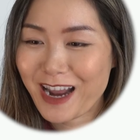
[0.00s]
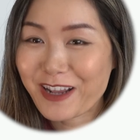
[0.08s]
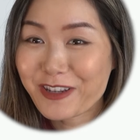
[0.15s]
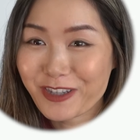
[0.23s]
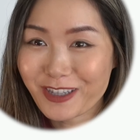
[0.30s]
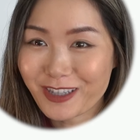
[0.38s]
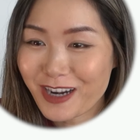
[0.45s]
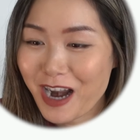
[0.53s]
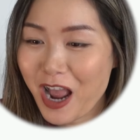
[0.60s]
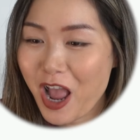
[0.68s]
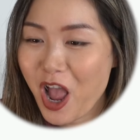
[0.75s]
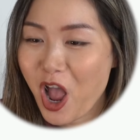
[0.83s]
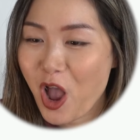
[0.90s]
answer
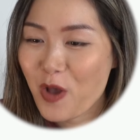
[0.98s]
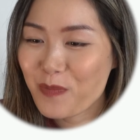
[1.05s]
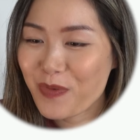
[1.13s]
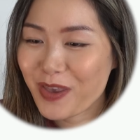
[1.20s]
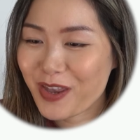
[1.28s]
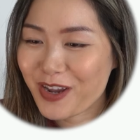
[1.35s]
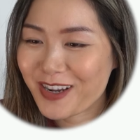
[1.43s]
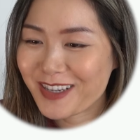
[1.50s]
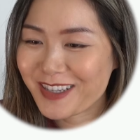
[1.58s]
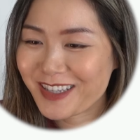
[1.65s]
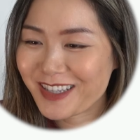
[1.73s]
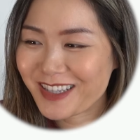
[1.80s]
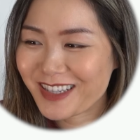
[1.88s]

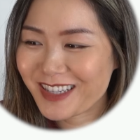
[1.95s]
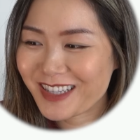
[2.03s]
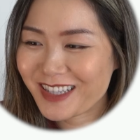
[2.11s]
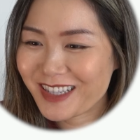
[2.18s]
because